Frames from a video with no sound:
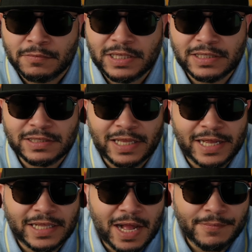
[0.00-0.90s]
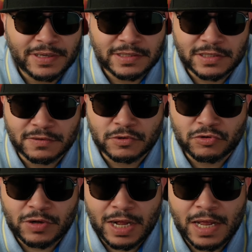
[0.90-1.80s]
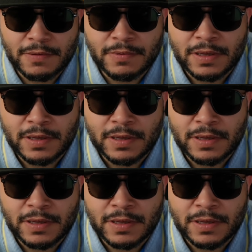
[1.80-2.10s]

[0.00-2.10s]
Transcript: please like, comment, and subscribe